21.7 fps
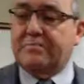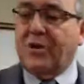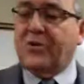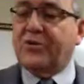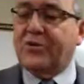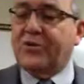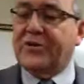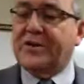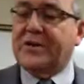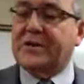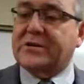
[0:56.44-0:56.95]
both
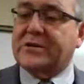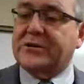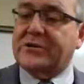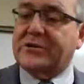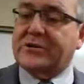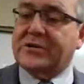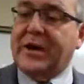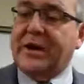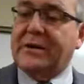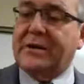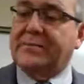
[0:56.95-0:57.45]
of these at the
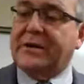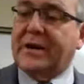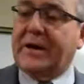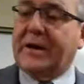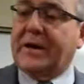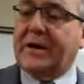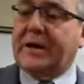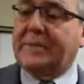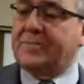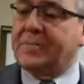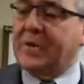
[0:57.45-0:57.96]
same
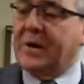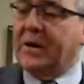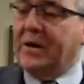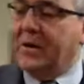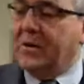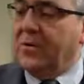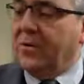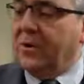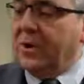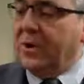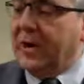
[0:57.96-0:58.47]
time
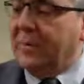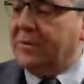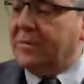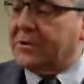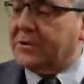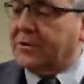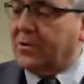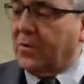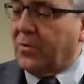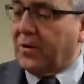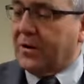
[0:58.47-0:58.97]
will help us
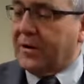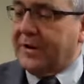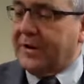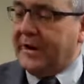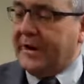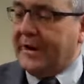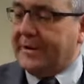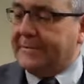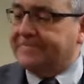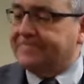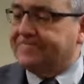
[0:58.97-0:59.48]
to work it
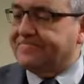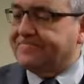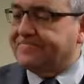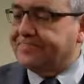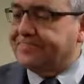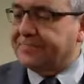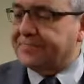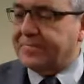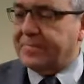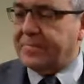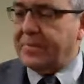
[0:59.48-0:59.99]
out.
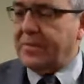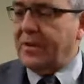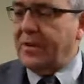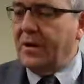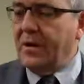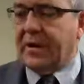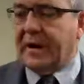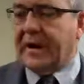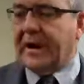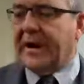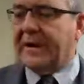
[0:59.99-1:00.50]

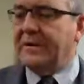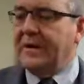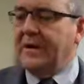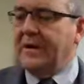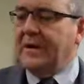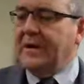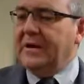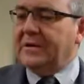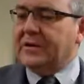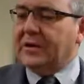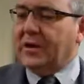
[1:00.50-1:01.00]
All right.
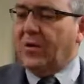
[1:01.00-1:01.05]
The